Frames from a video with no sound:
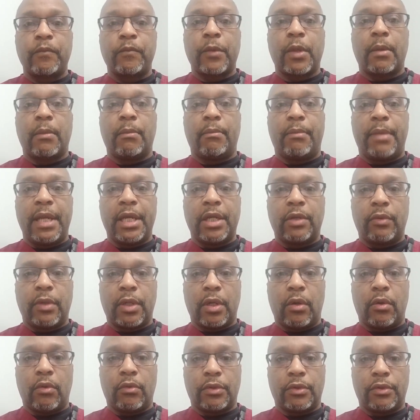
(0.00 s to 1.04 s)
Bakery
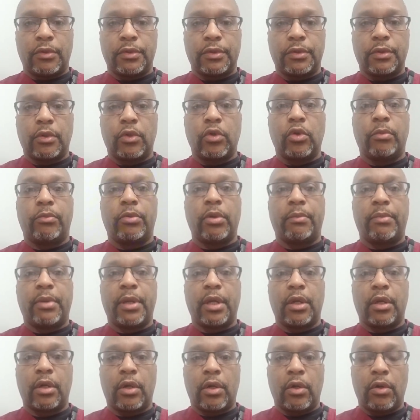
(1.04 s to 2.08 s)
owners who prepare
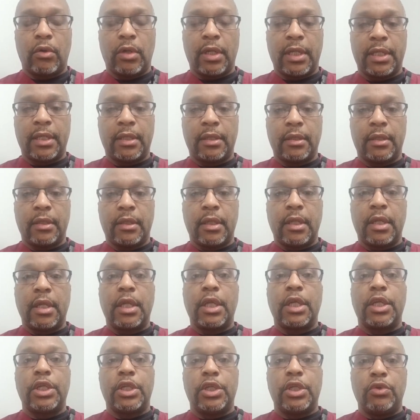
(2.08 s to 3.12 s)
early
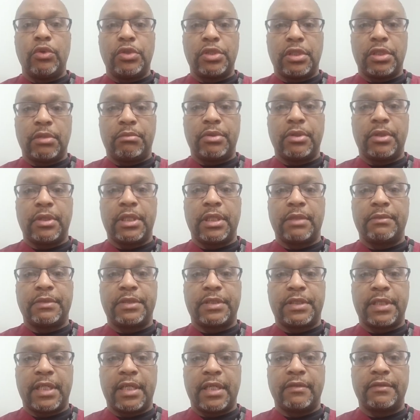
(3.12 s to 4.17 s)
usually put
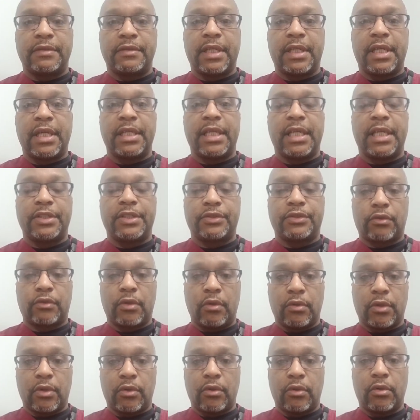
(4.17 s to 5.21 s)
themselves in a
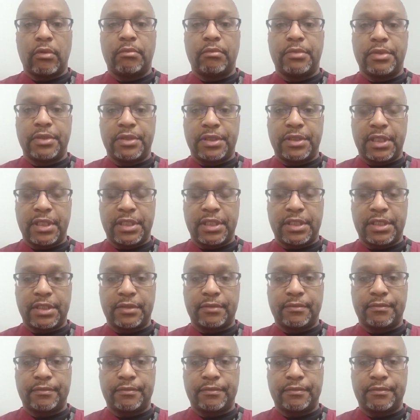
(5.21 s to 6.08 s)
stronger position.